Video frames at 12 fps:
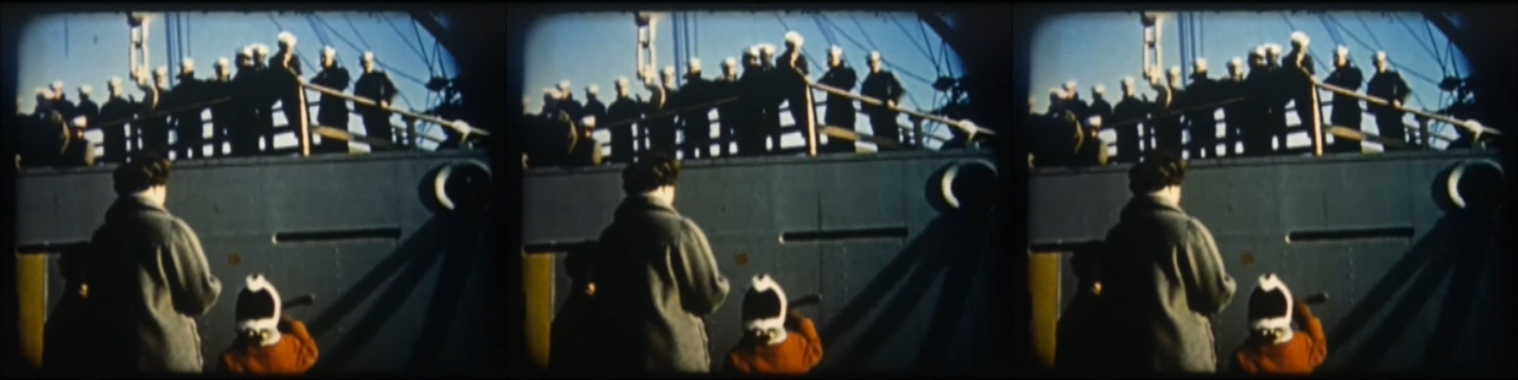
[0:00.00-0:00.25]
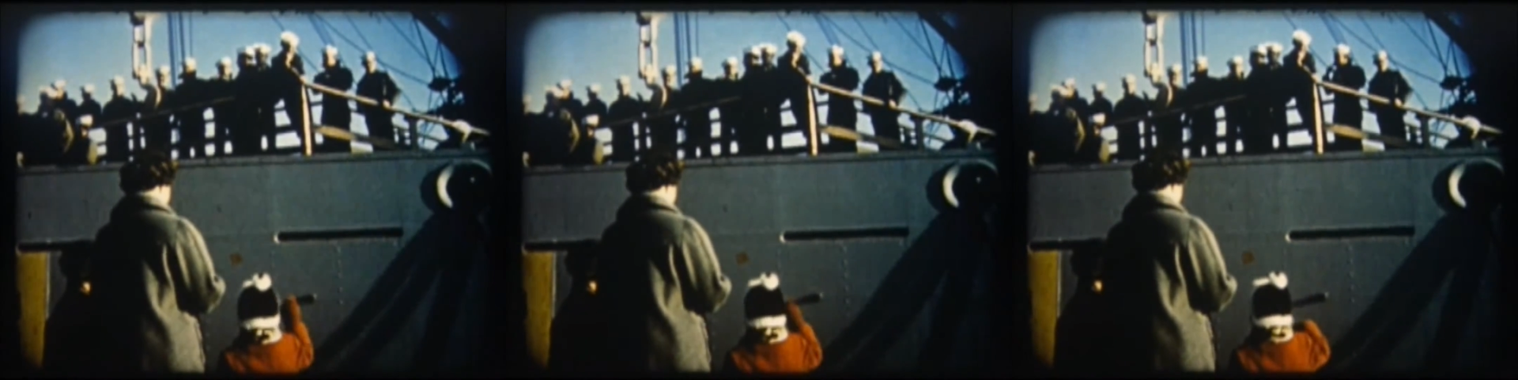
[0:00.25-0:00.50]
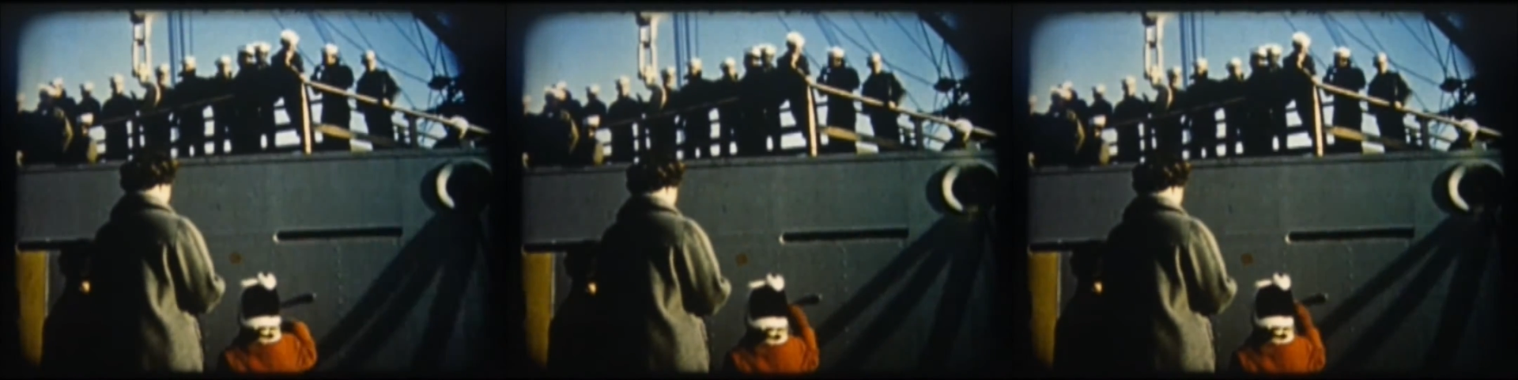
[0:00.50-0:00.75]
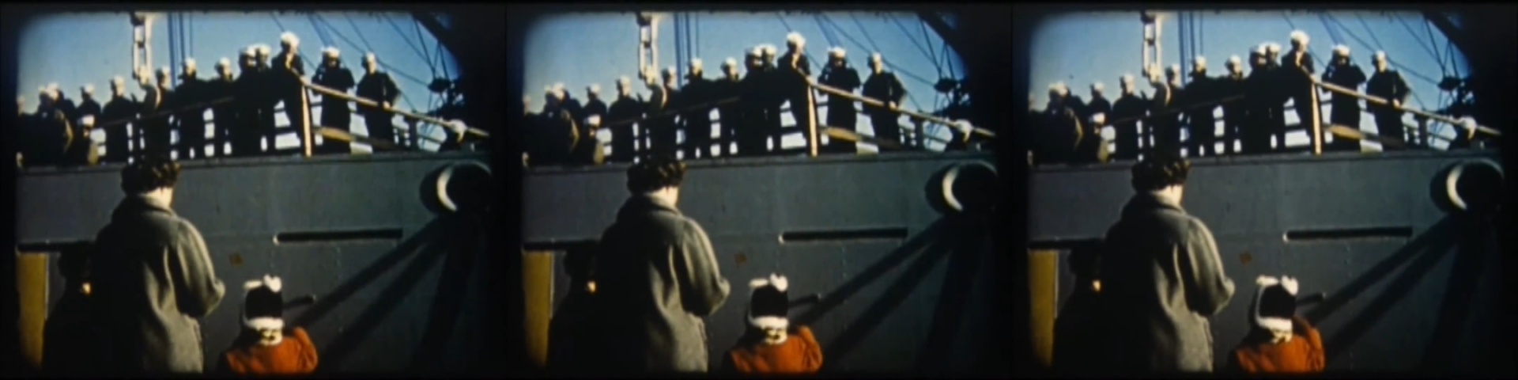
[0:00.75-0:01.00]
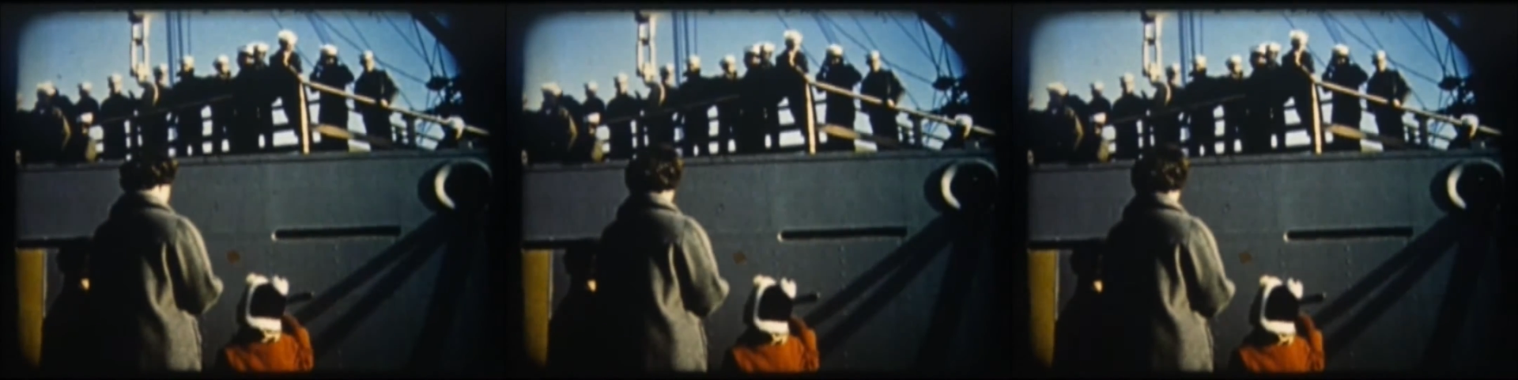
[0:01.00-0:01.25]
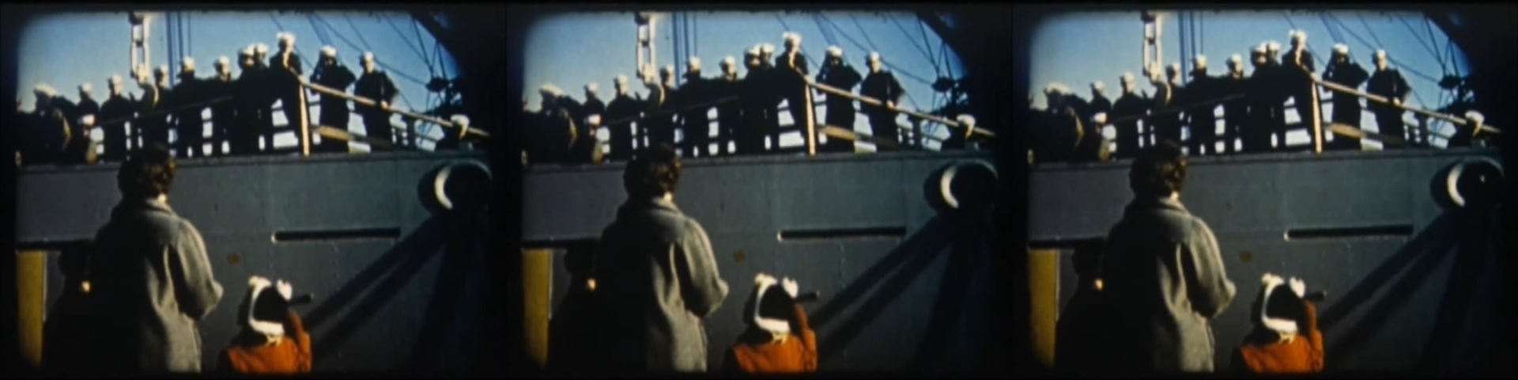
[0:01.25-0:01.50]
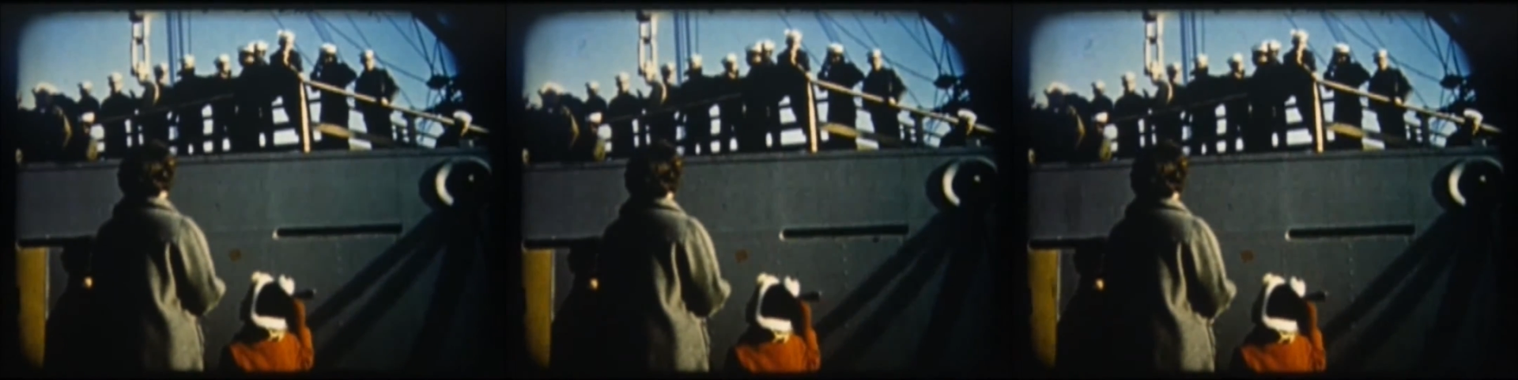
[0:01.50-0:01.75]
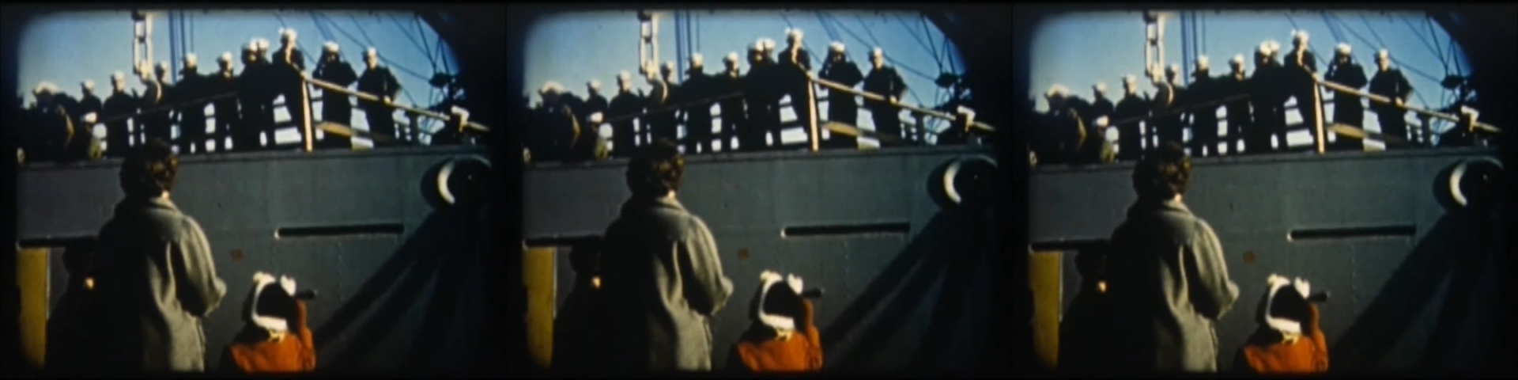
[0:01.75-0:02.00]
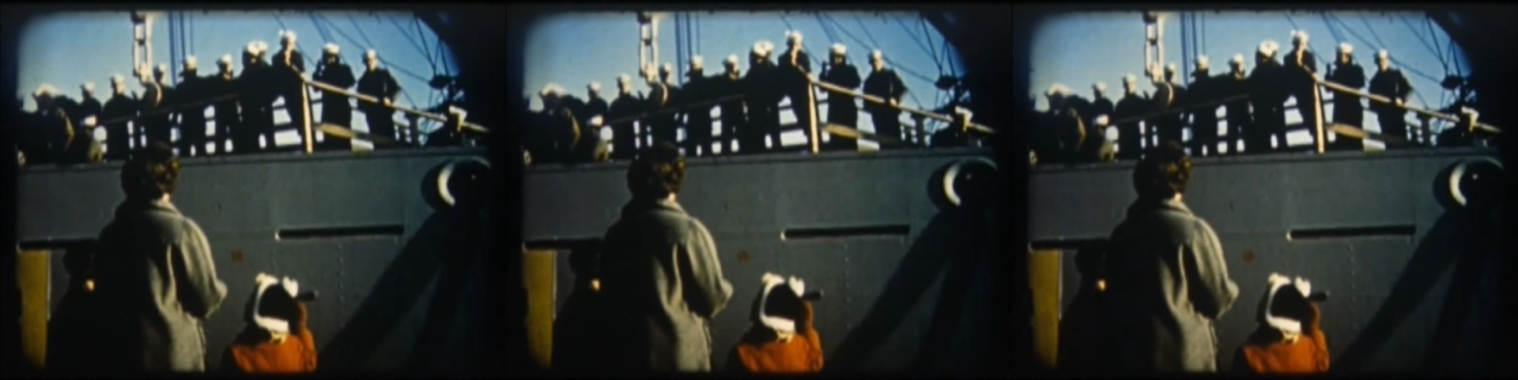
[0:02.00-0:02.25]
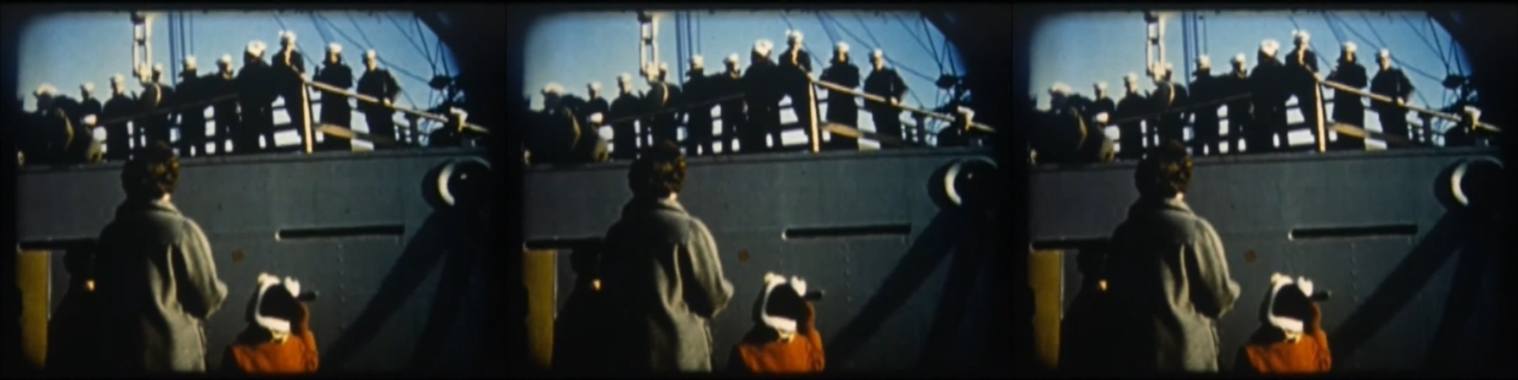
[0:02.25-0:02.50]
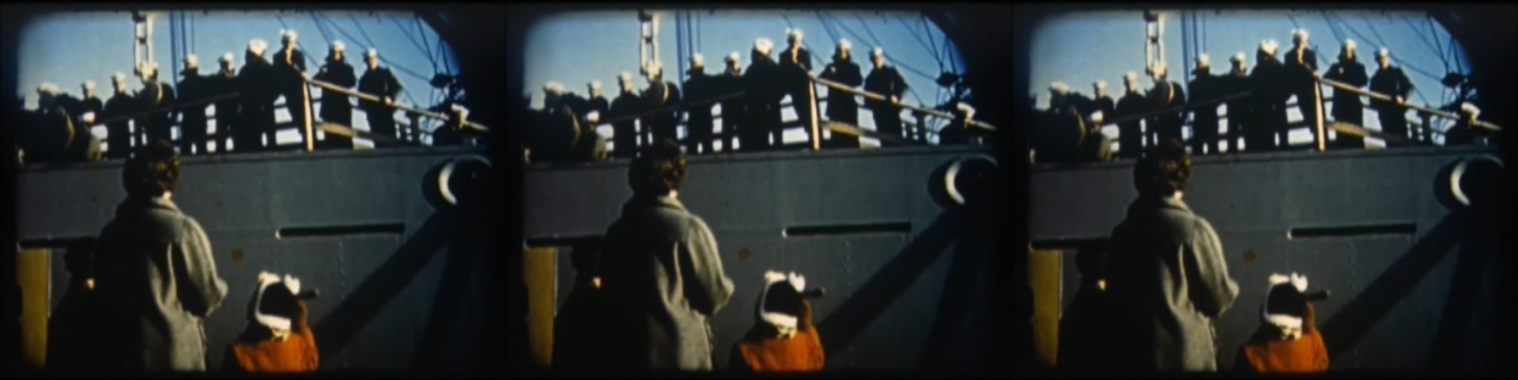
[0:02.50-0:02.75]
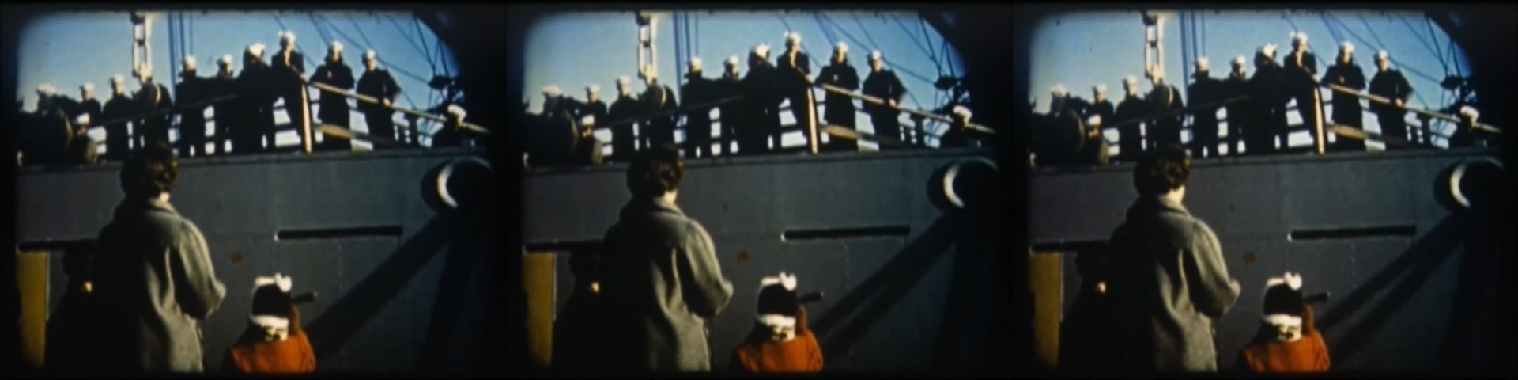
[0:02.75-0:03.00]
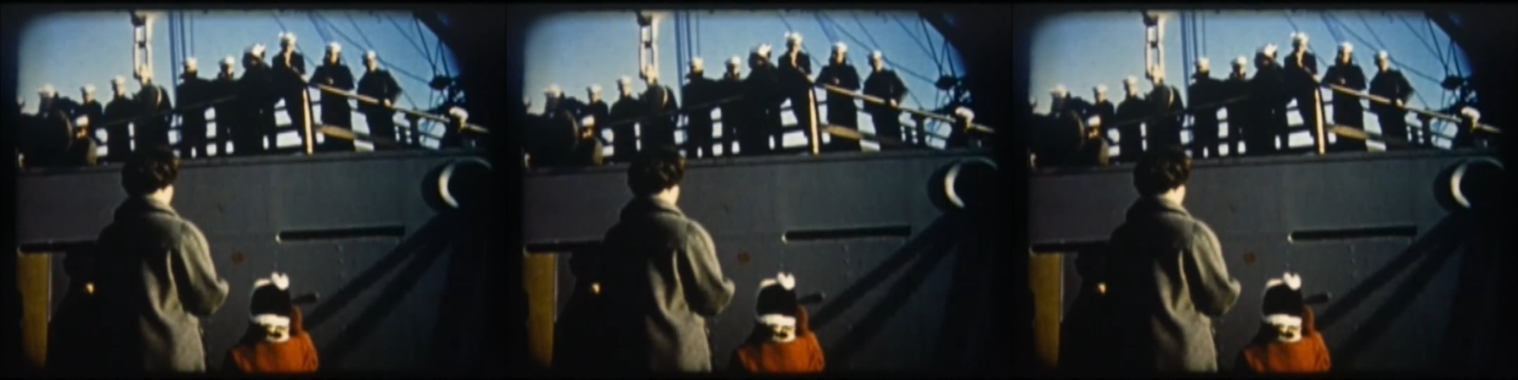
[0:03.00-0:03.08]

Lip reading: No face is visible, so there are no lips to read.